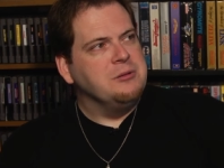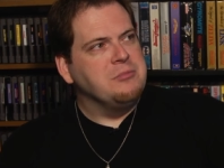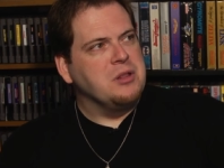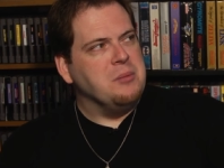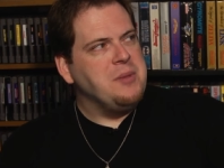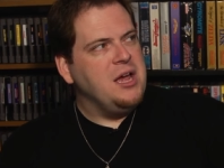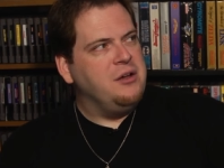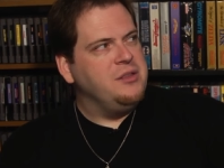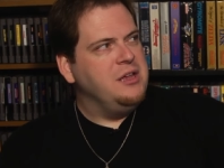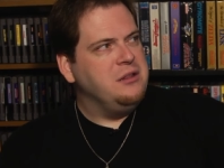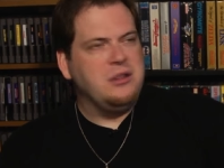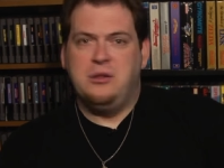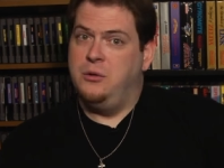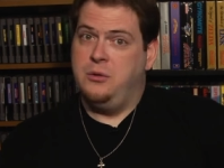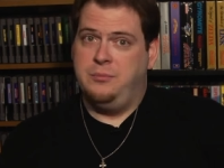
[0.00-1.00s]
Somehow they
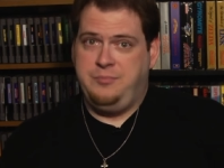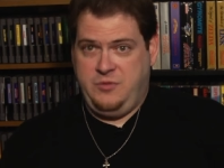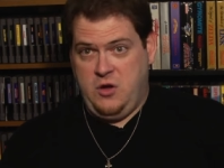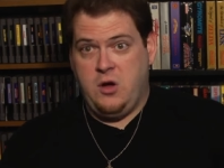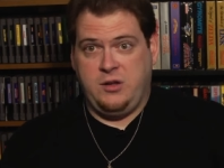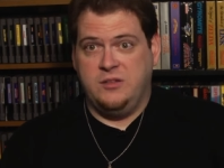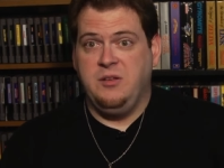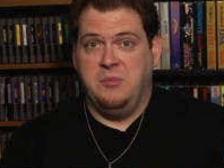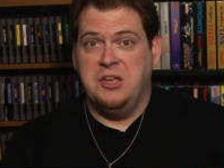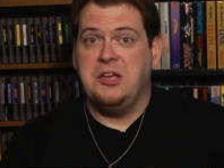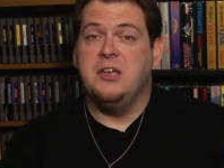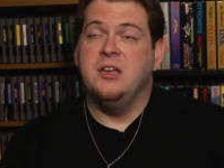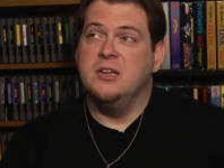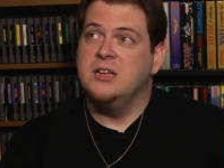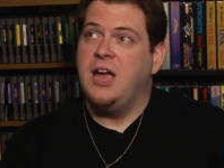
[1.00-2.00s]
still talked to me
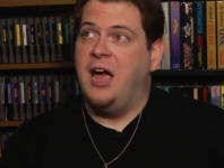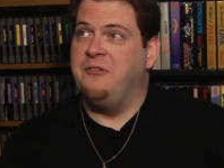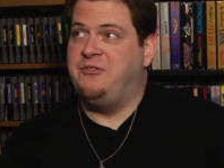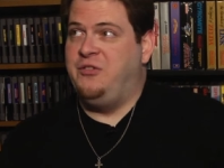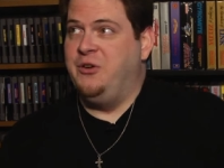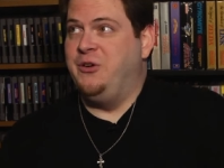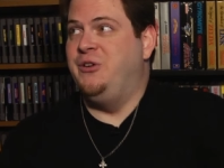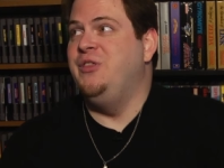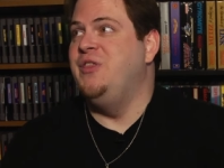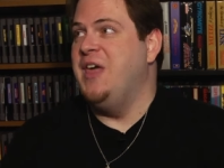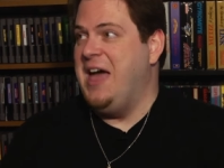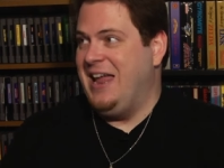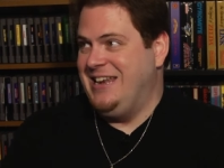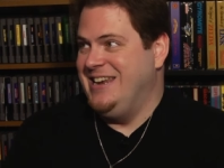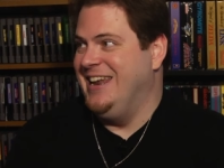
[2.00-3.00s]
after
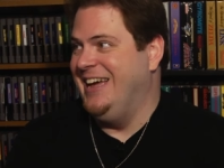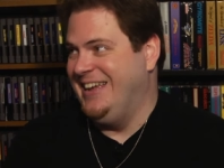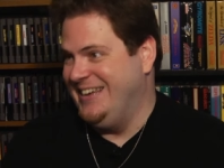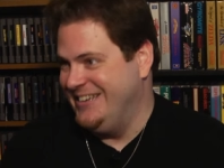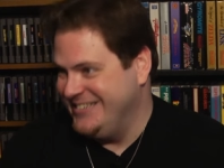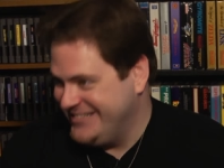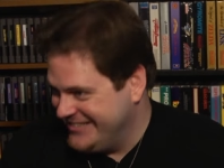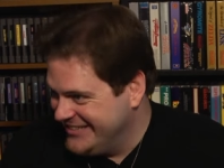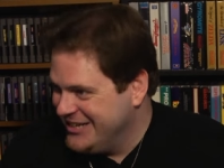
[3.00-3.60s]
that night,